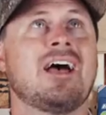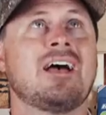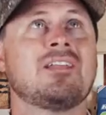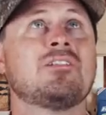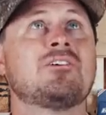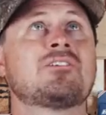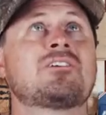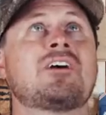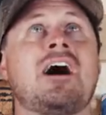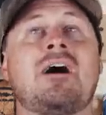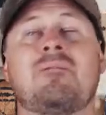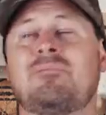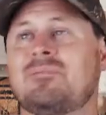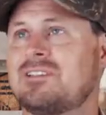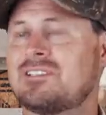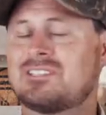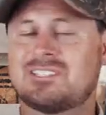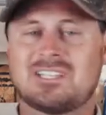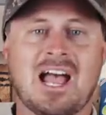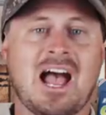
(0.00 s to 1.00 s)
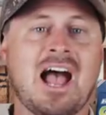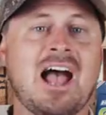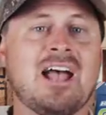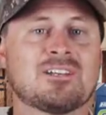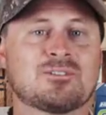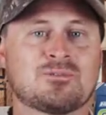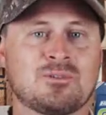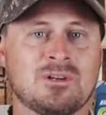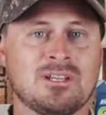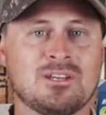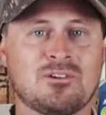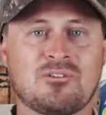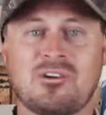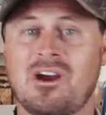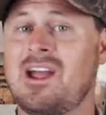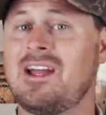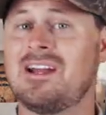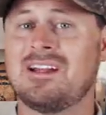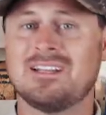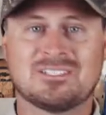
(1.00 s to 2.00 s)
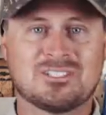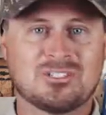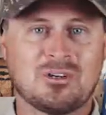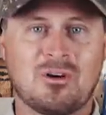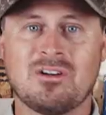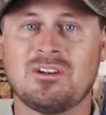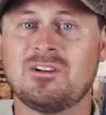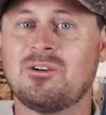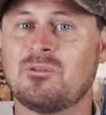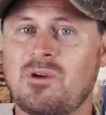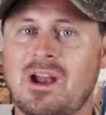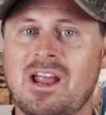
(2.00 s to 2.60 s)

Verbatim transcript: I look up, the sky is really gray, it's starting to